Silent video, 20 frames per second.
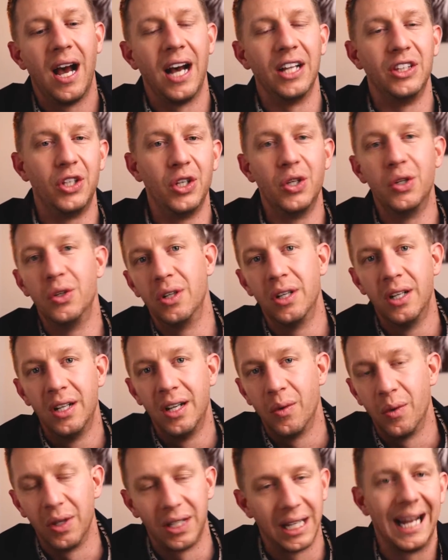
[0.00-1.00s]
a dude
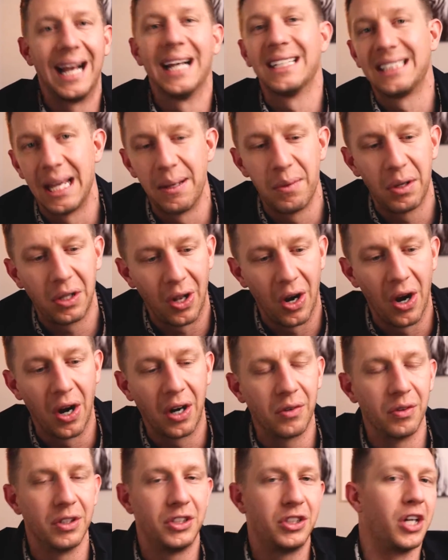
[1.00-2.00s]
with the last name
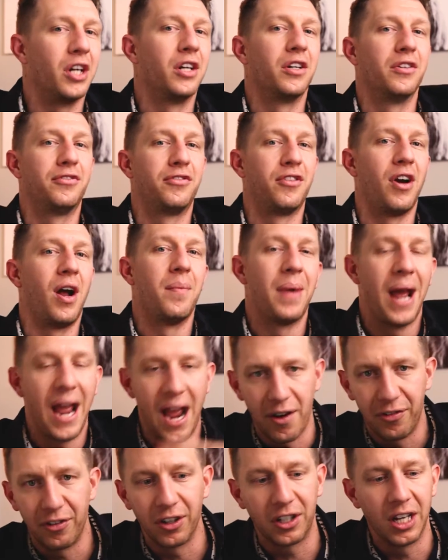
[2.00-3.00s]
Clark returned from
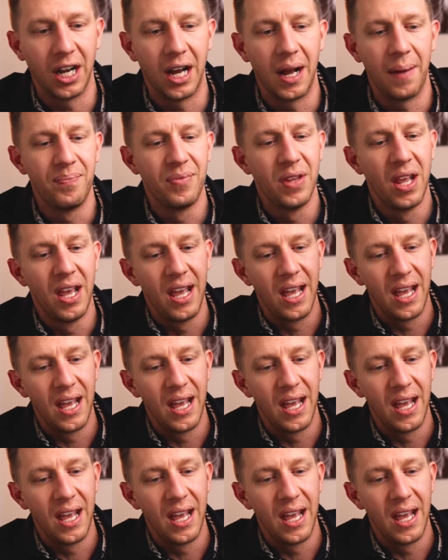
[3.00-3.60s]
Africa.